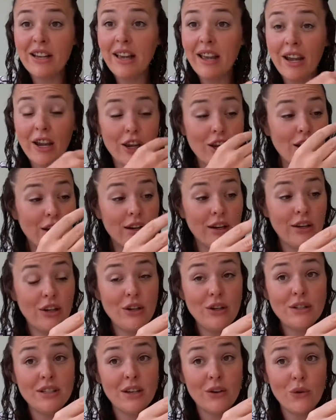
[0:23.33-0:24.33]

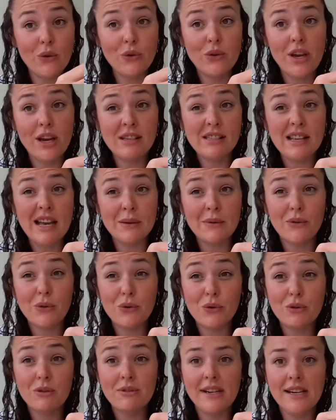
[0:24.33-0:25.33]
using all those sounds we've
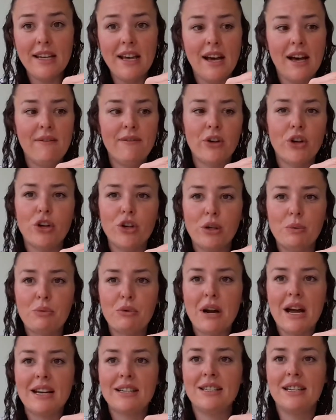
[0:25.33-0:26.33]
already learnt for good
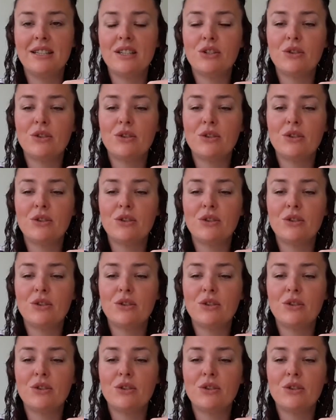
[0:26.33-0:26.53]
practice,